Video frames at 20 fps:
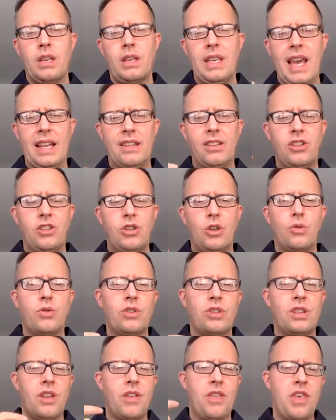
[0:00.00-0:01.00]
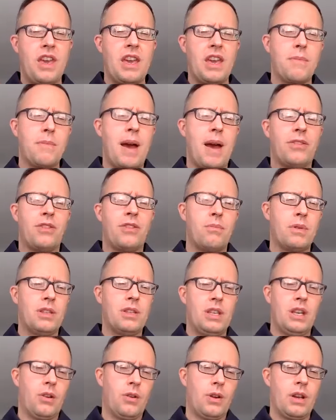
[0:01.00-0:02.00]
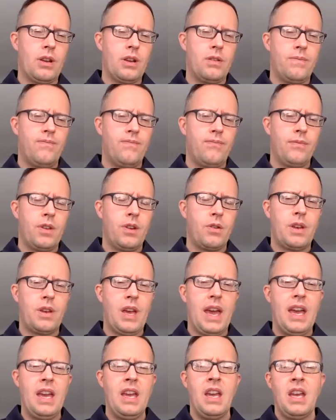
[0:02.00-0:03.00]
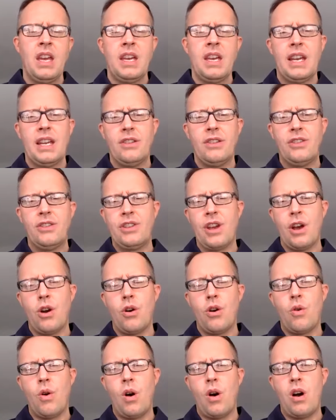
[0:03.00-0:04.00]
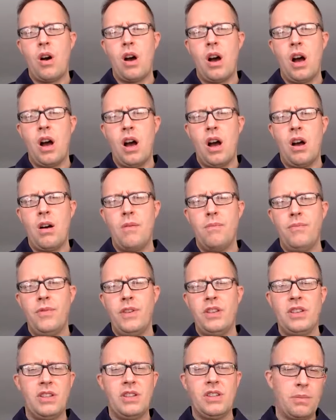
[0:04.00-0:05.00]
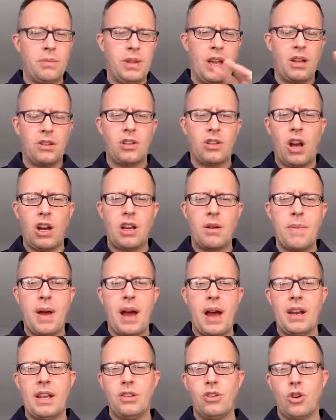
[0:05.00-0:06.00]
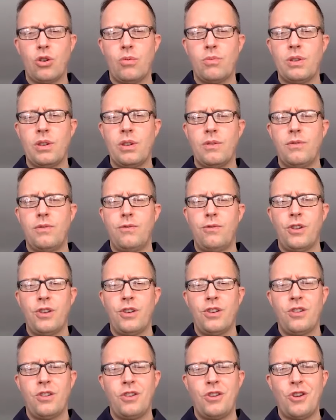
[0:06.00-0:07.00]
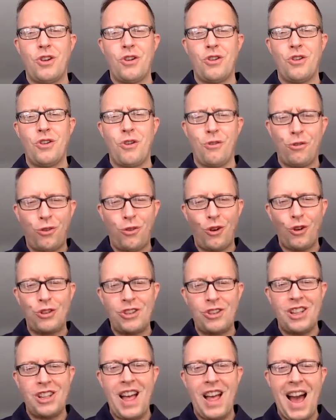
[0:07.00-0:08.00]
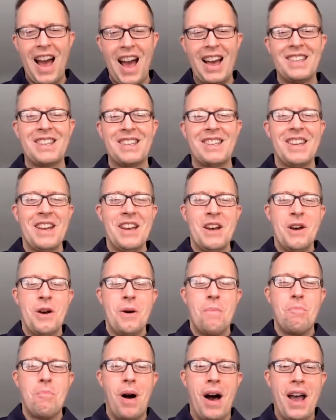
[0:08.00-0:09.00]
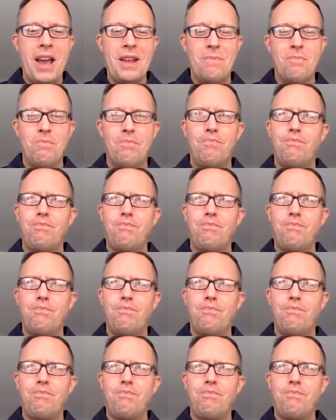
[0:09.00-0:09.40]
gets students to think about the material. Okay, and so this is something I'll talk about in terms of your first class, but